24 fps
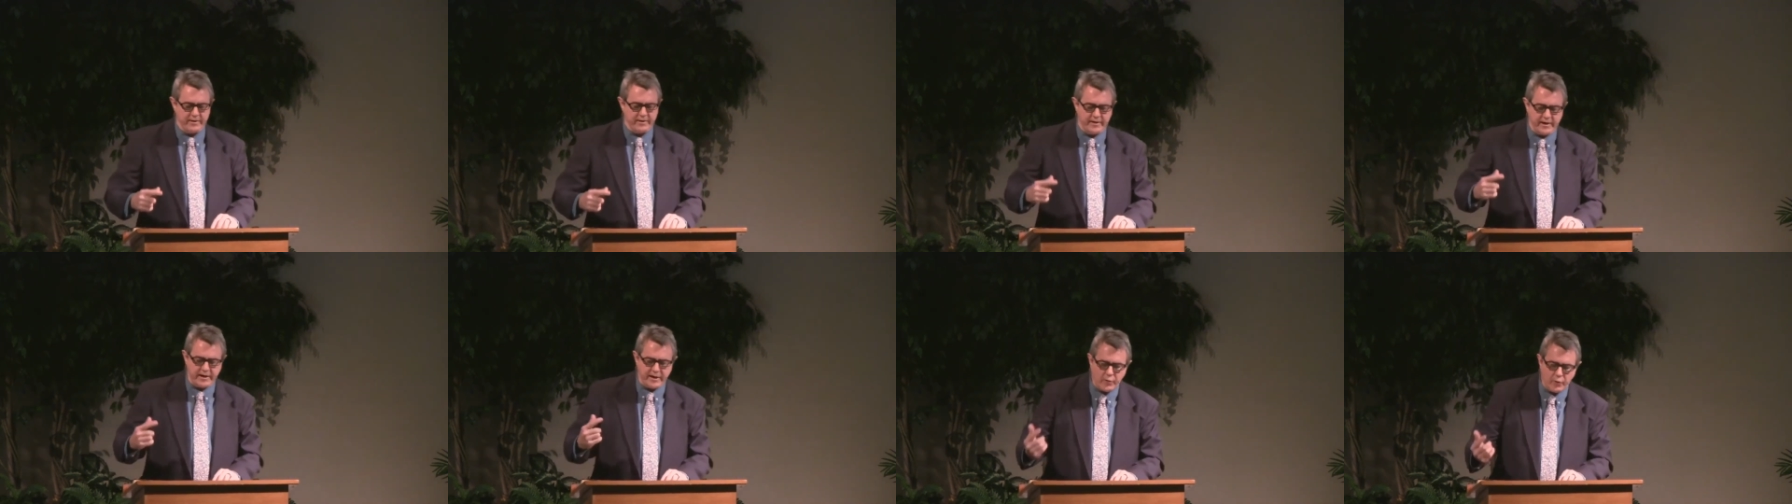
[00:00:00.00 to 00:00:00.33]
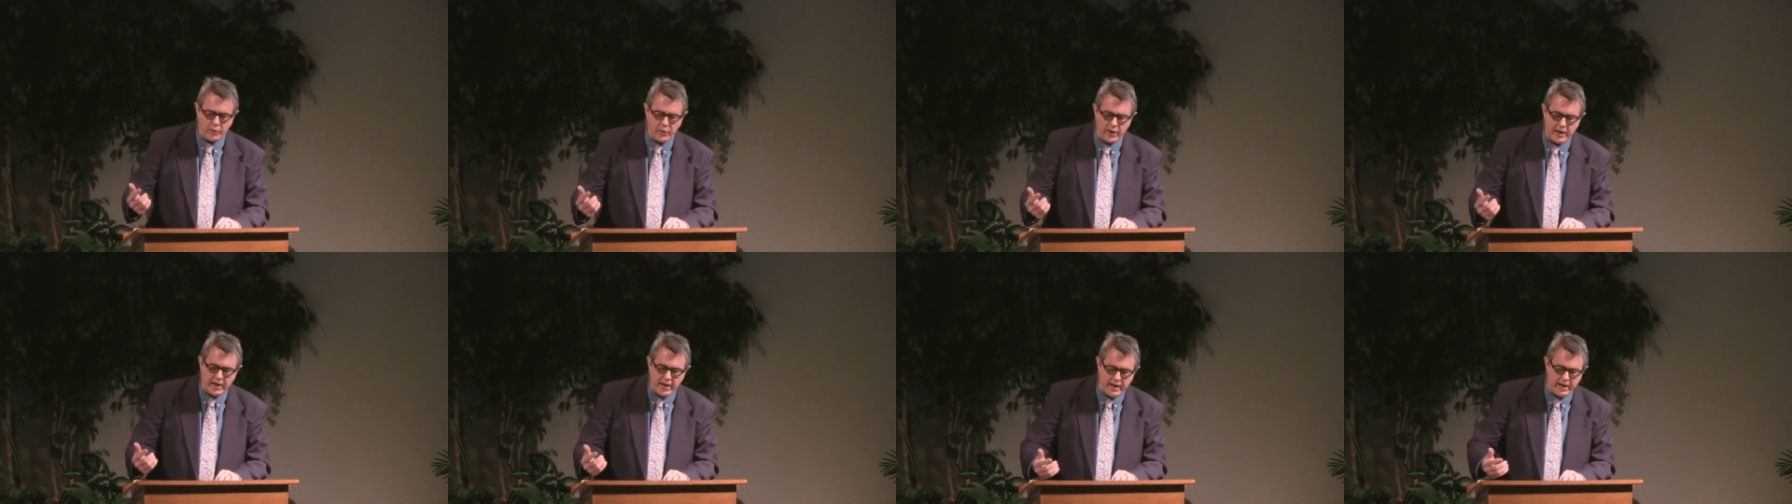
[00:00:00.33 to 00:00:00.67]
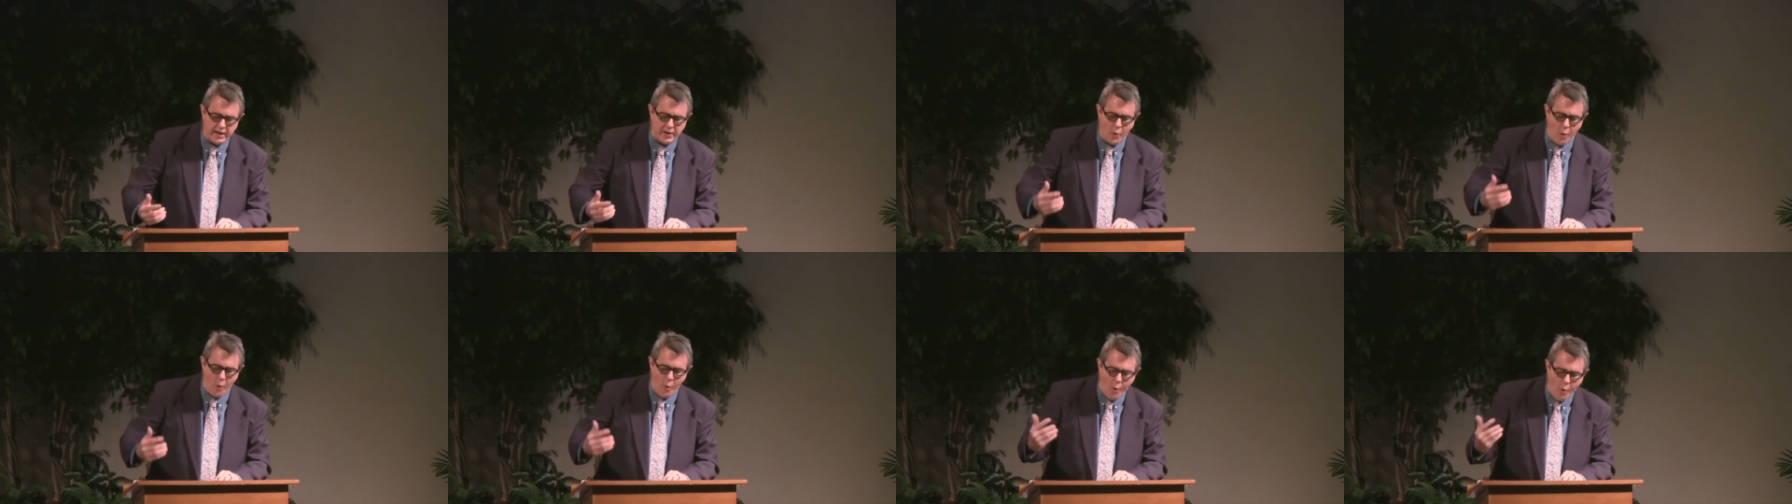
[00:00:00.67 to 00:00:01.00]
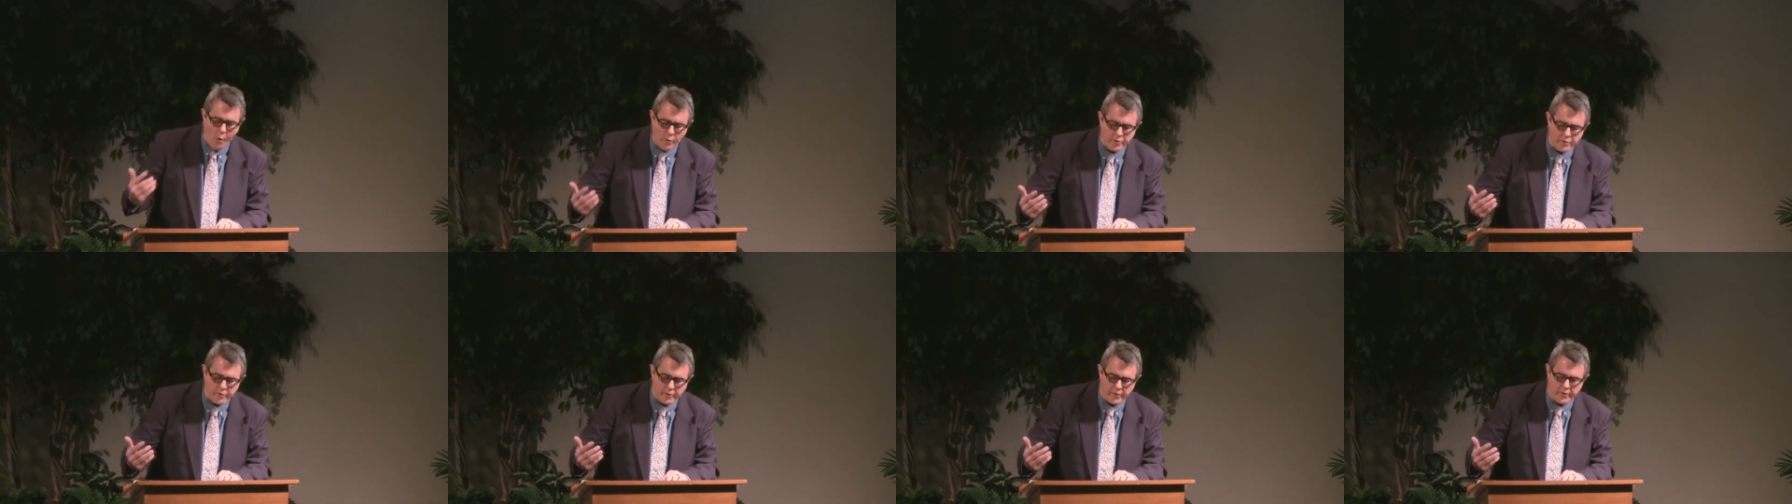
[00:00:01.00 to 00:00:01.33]
decreed,
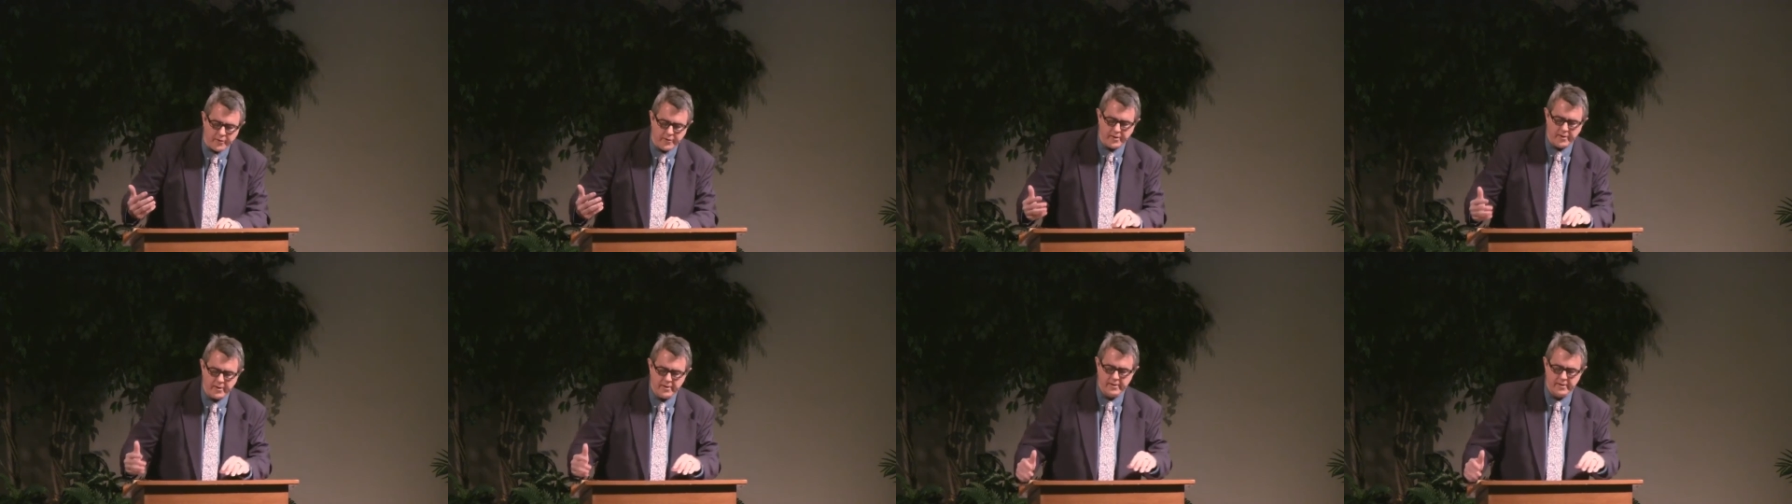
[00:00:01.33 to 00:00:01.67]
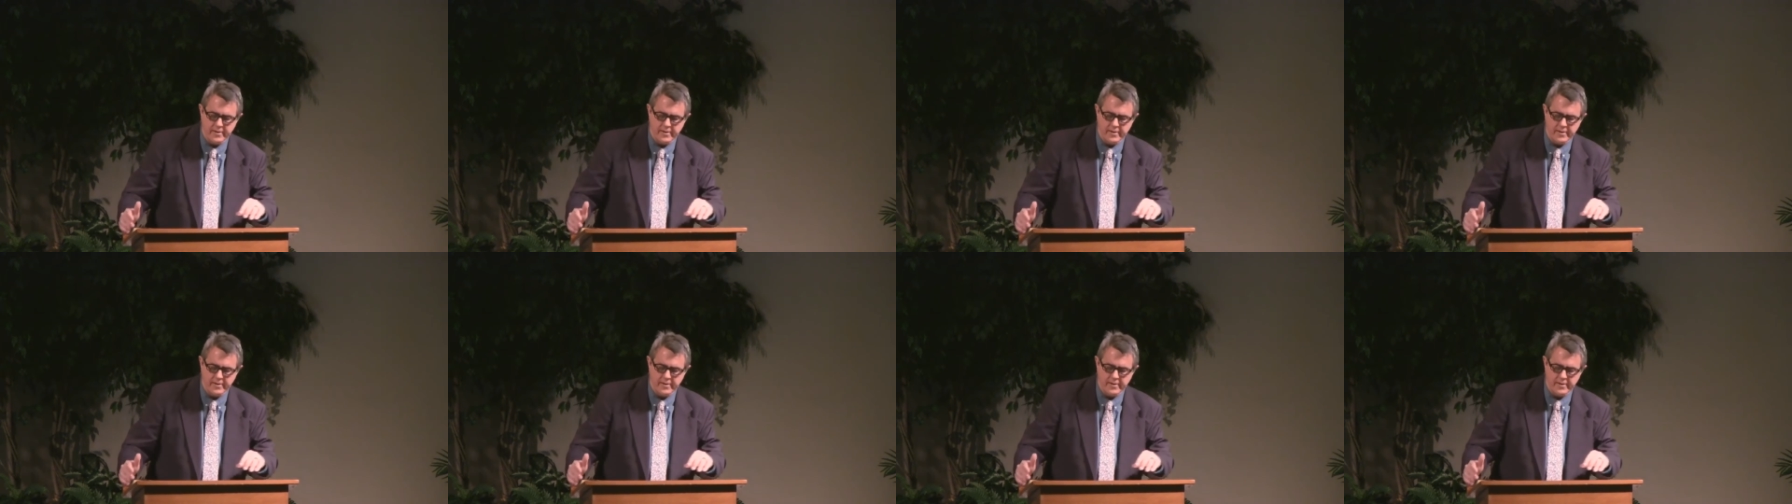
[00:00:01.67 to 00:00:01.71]
ordered.